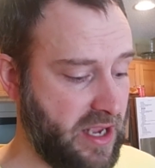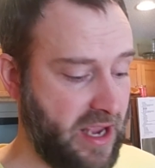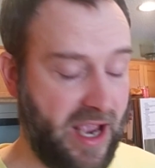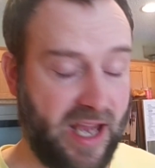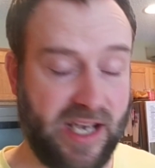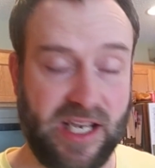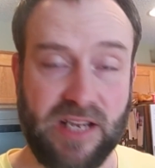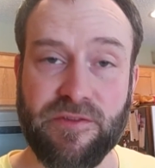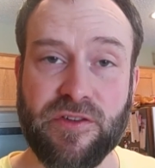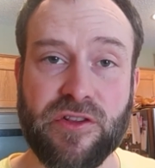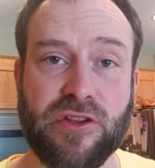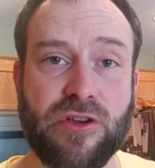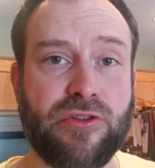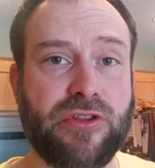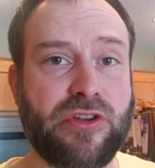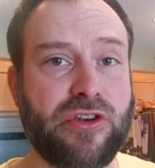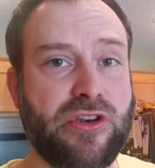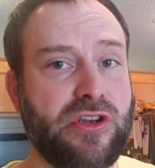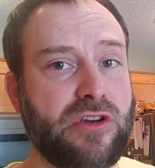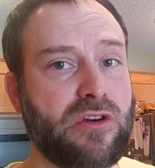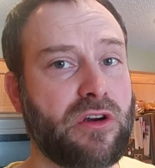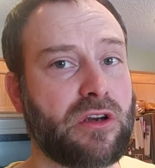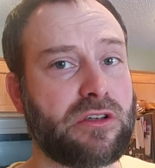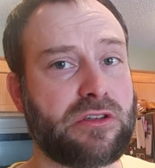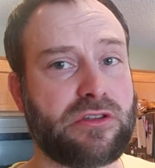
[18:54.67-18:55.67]
And even though the
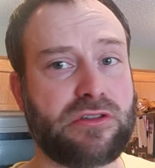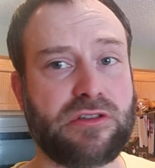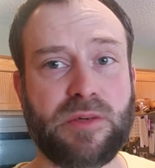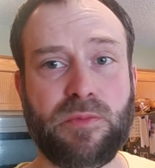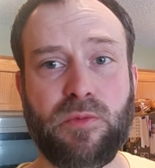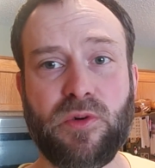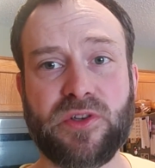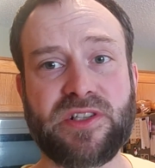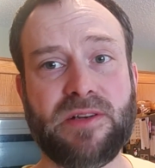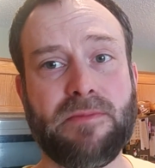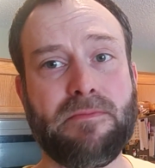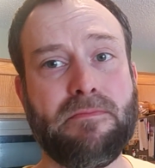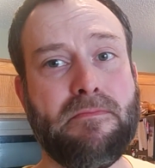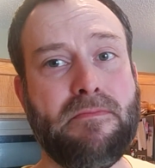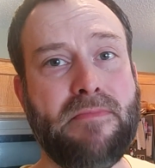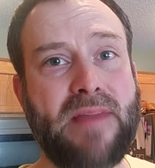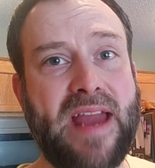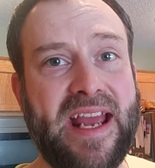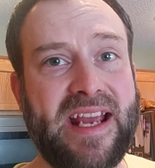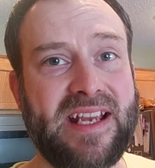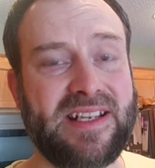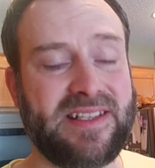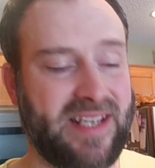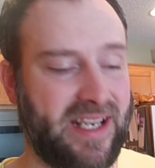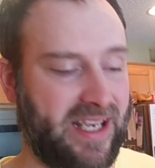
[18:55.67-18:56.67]
New York strip was
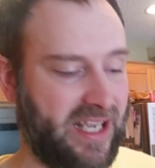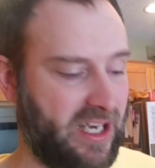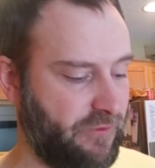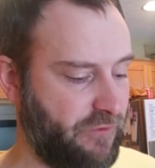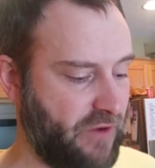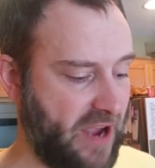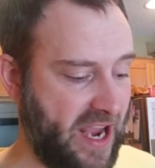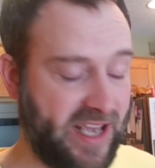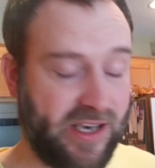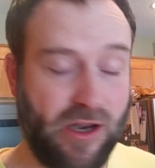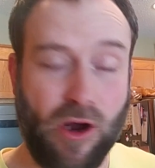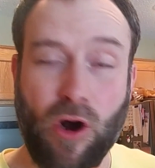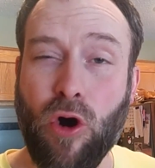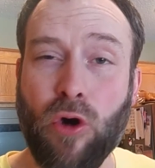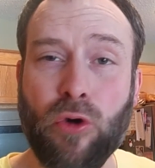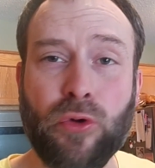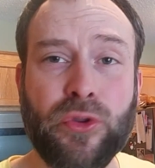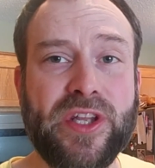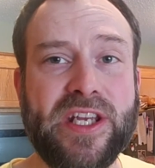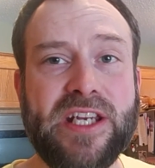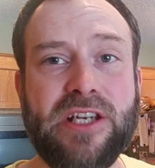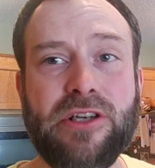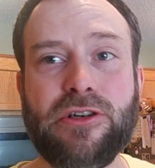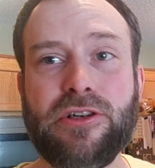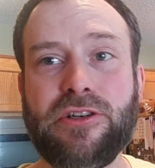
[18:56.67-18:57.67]
amazing, and if I had
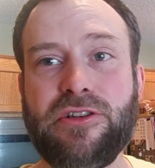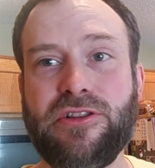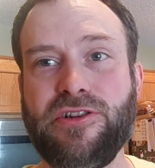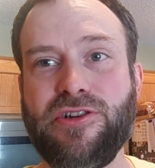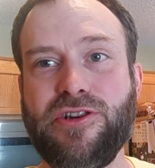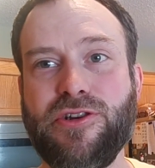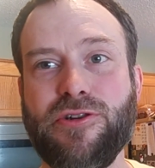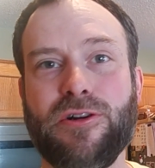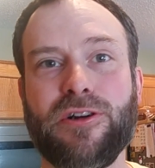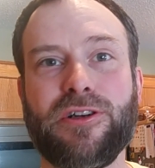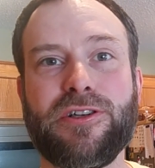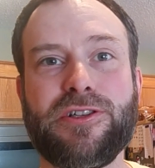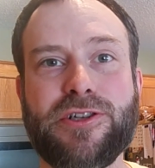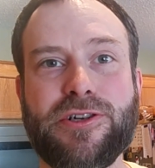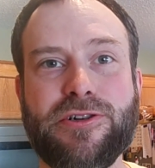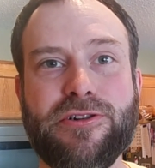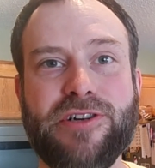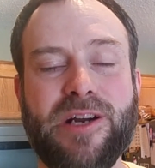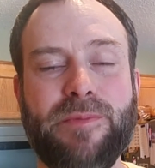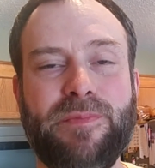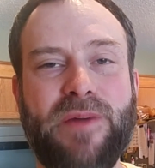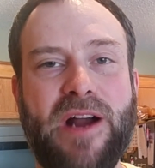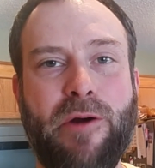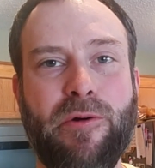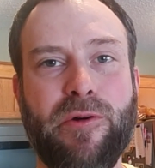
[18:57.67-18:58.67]
only cooked the New York
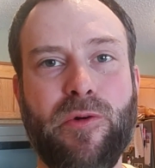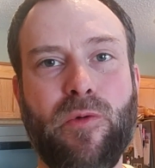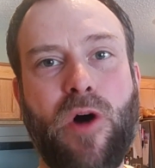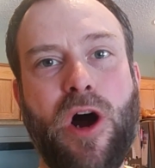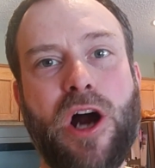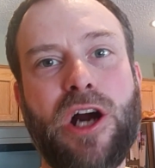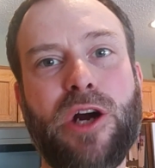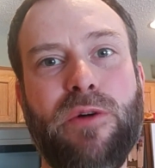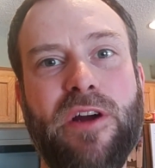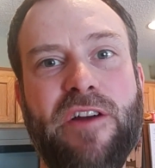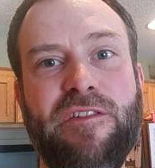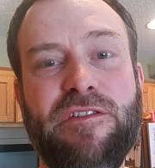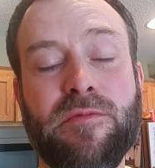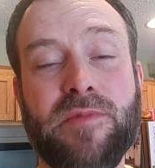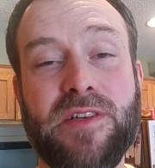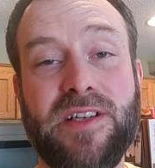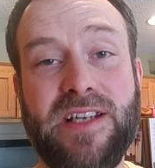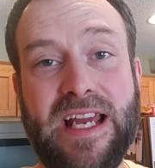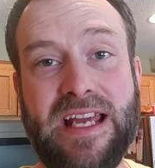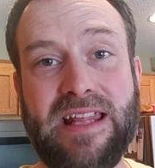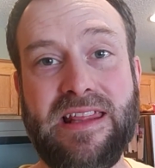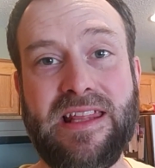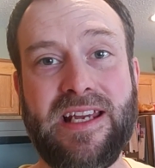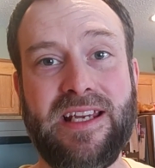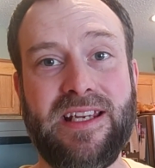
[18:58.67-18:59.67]
strip, I would walk away from
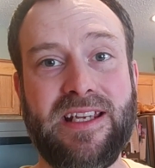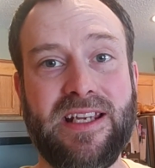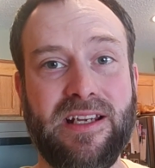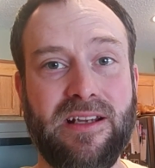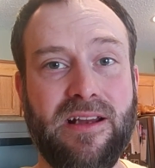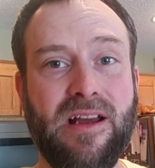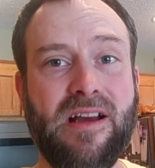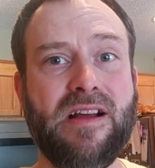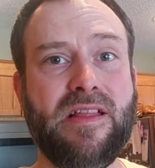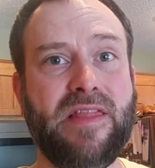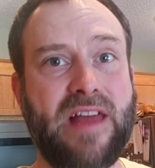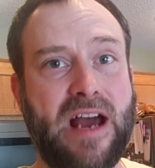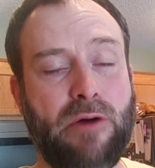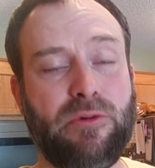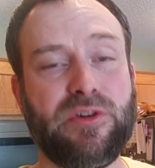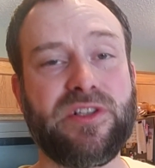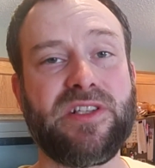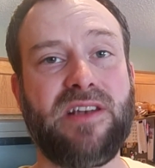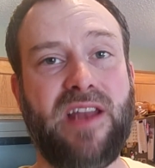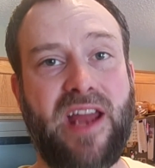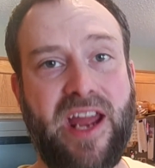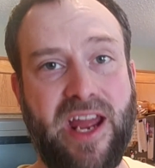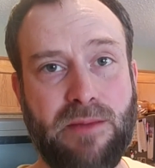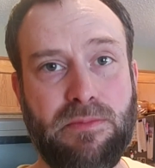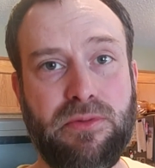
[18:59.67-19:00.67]
today thinking that was
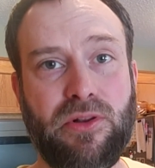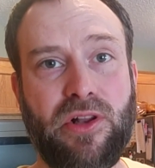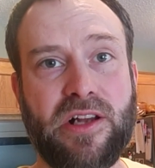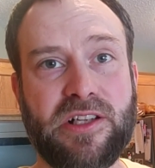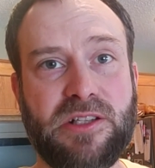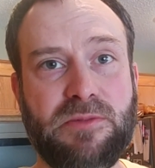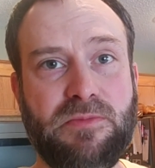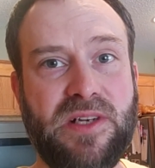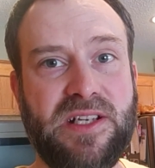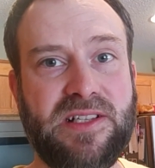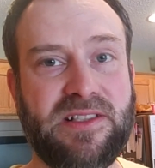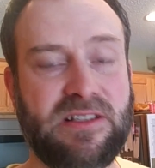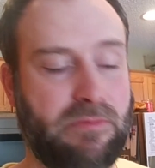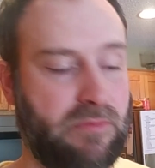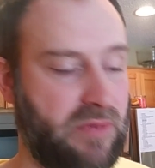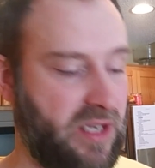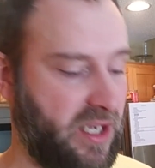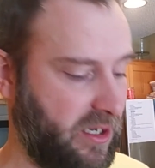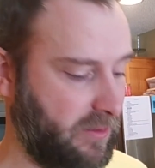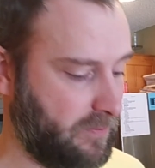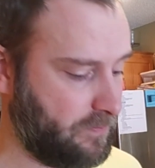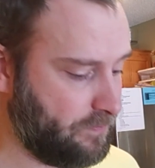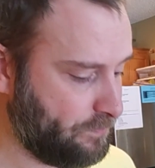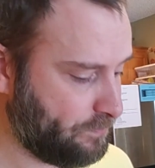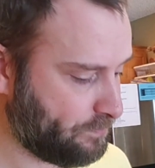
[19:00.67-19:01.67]
an A+ piece of
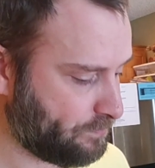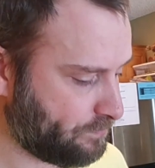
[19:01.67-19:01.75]
meat.